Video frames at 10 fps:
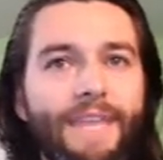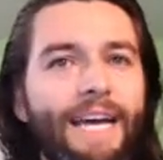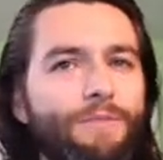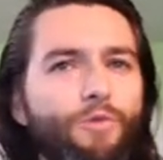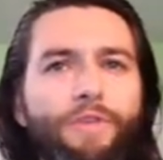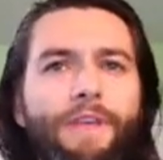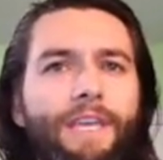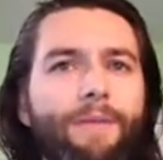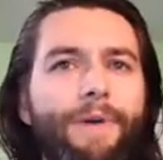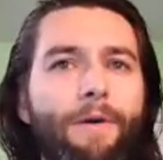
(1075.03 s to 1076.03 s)
as we're
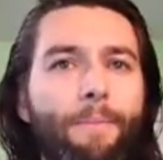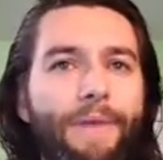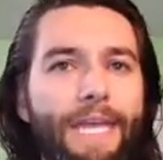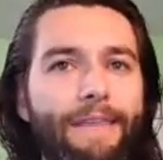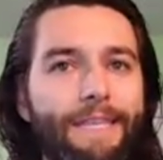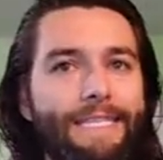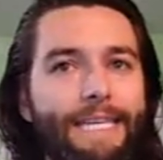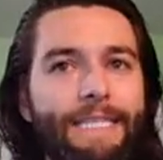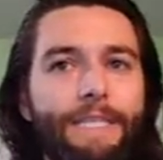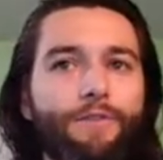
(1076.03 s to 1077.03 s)
thinking about being the
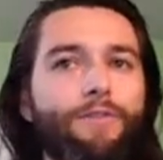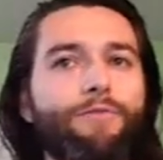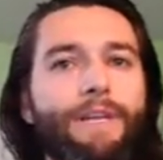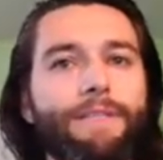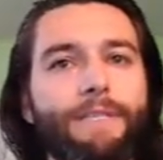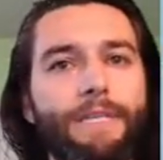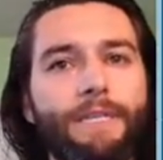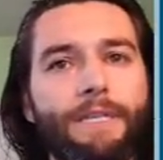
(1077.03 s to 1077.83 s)
Dead Sea or the Red Sea,